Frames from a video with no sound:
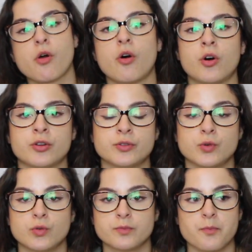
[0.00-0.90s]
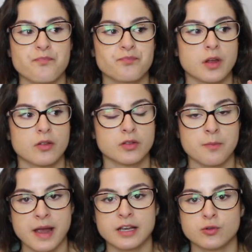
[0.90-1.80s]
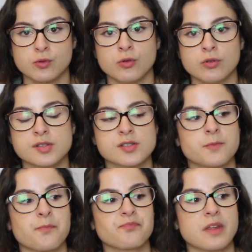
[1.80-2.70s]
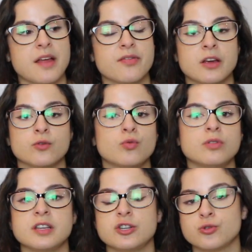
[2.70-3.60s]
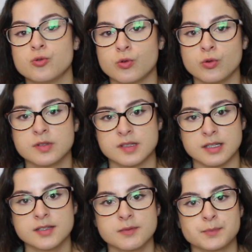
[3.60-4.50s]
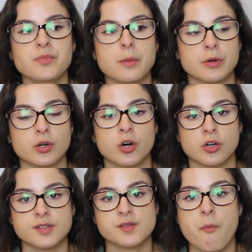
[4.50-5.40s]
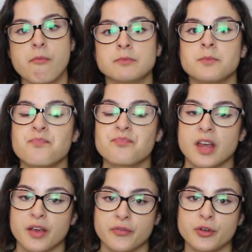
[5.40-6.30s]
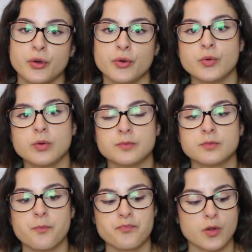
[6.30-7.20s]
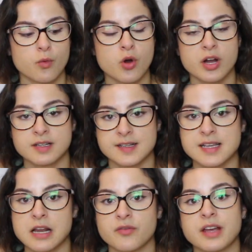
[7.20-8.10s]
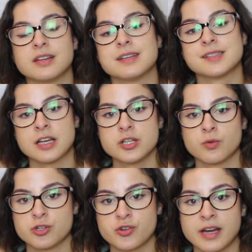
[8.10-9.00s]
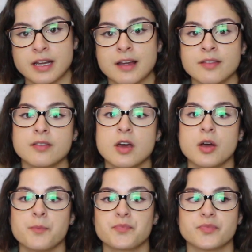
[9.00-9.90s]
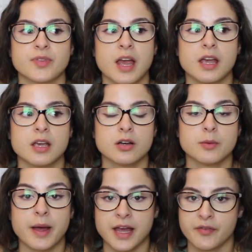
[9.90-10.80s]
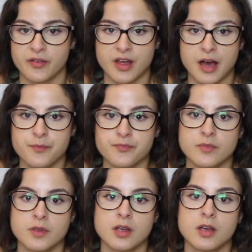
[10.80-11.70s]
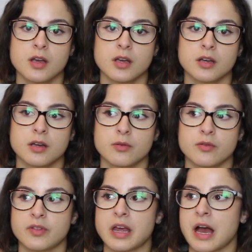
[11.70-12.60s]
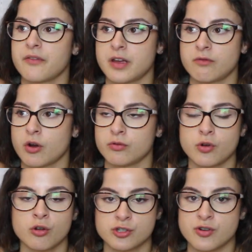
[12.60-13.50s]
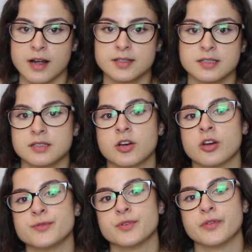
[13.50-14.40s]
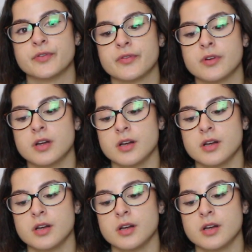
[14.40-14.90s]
on the main course and then all of these short courses, because if you work in a salon, they're going to send you on training and they pay for that. They have their own contract in terms of